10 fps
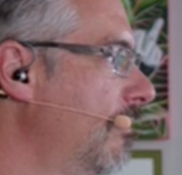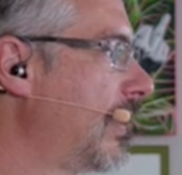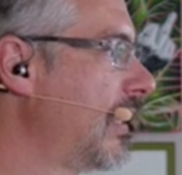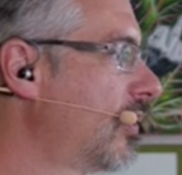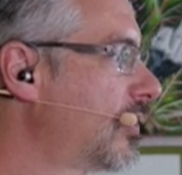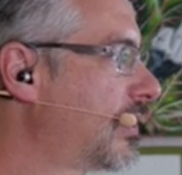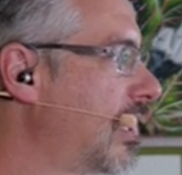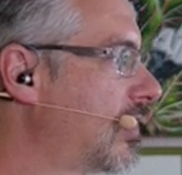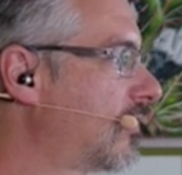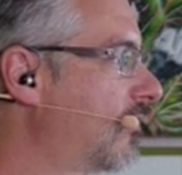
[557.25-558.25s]
Peter
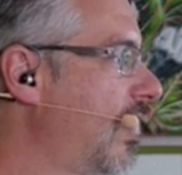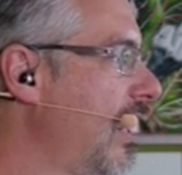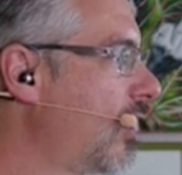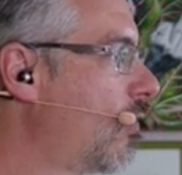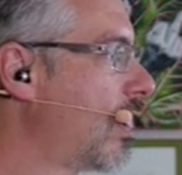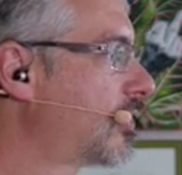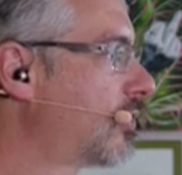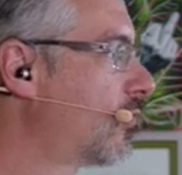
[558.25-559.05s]
says, vague question.